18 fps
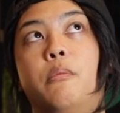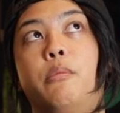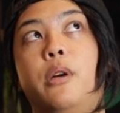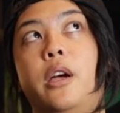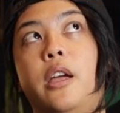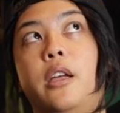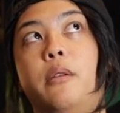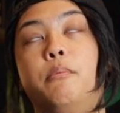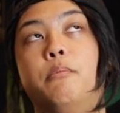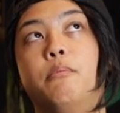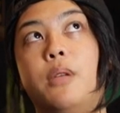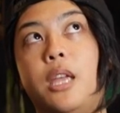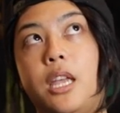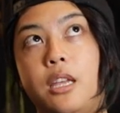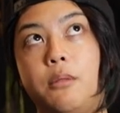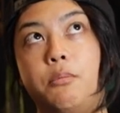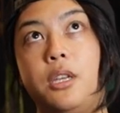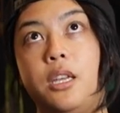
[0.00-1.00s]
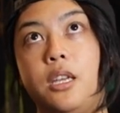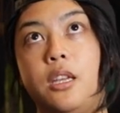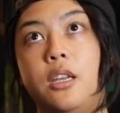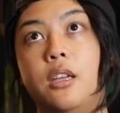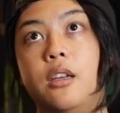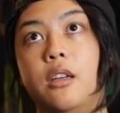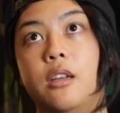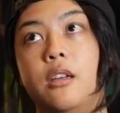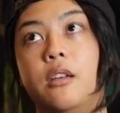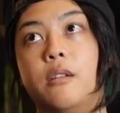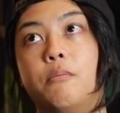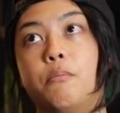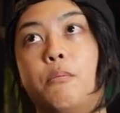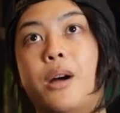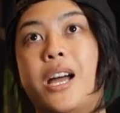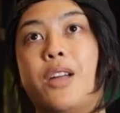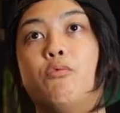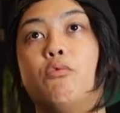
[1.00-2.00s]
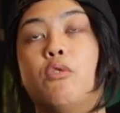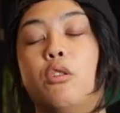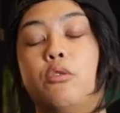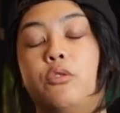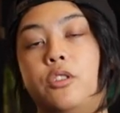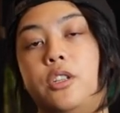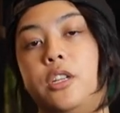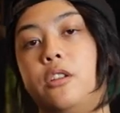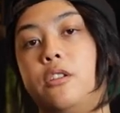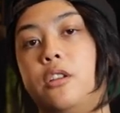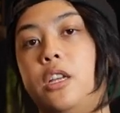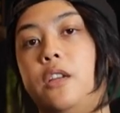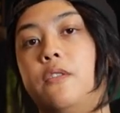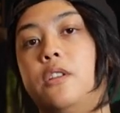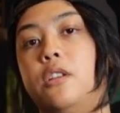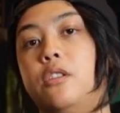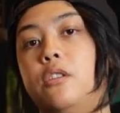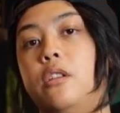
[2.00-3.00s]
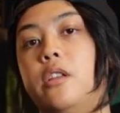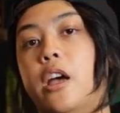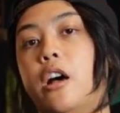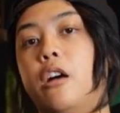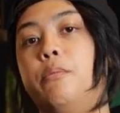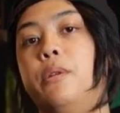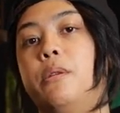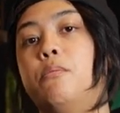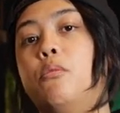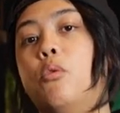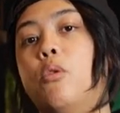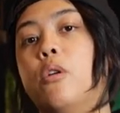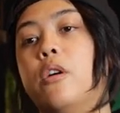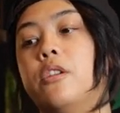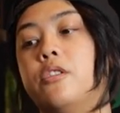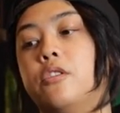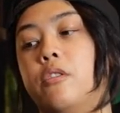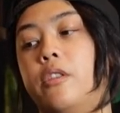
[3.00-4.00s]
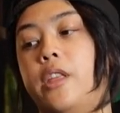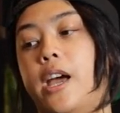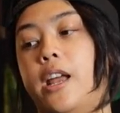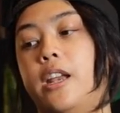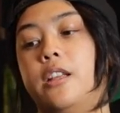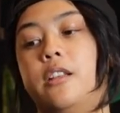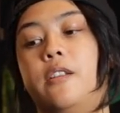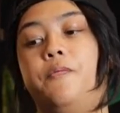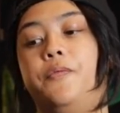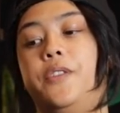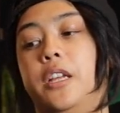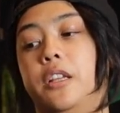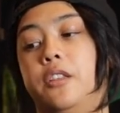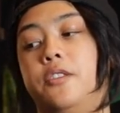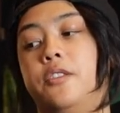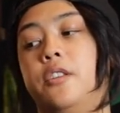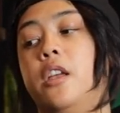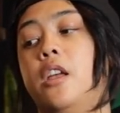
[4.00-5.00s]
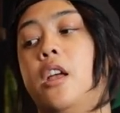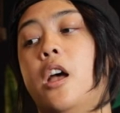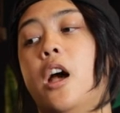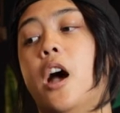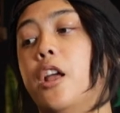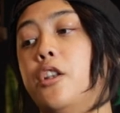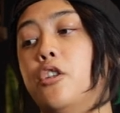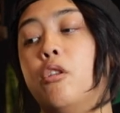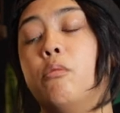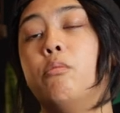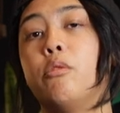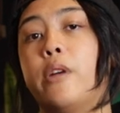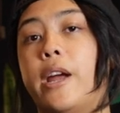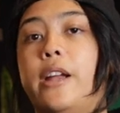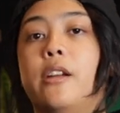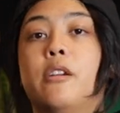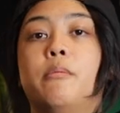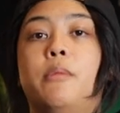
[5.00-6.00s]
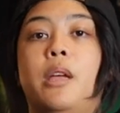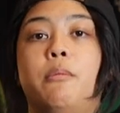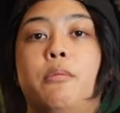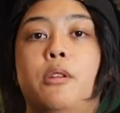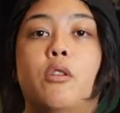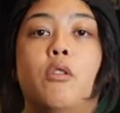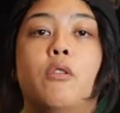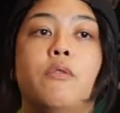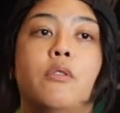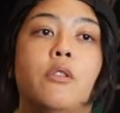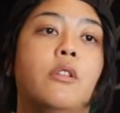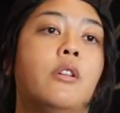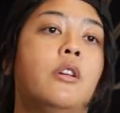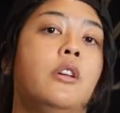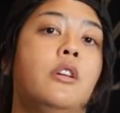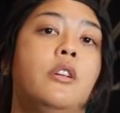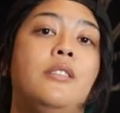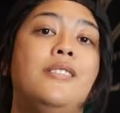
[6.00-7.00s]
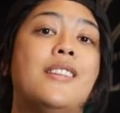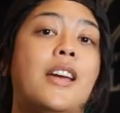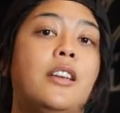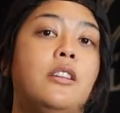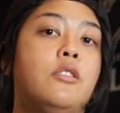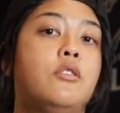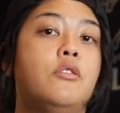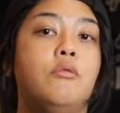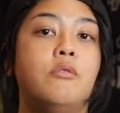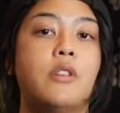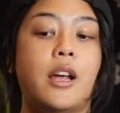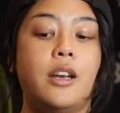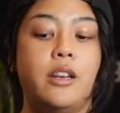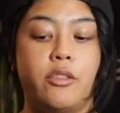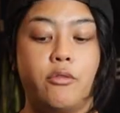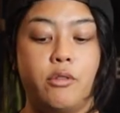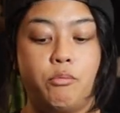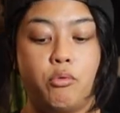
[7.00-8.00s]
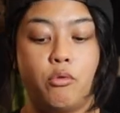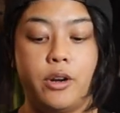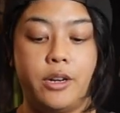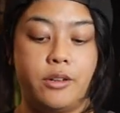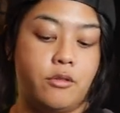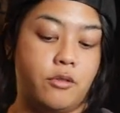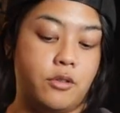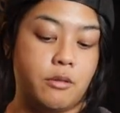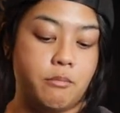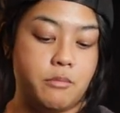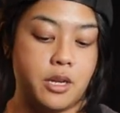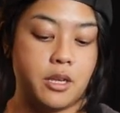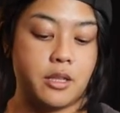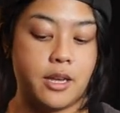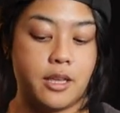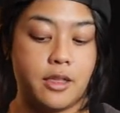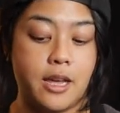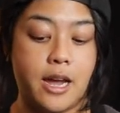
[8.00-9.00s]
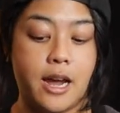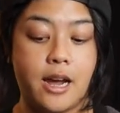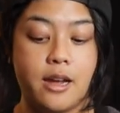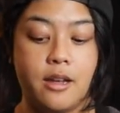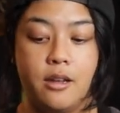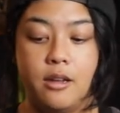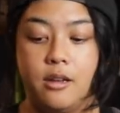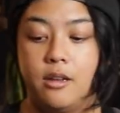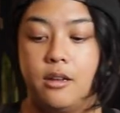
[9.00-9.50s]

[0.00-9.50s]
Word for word: but maybe my roasting could even help it more so that it it's a no-brainer, maybe over ninety-two, ninety-three points or something like that.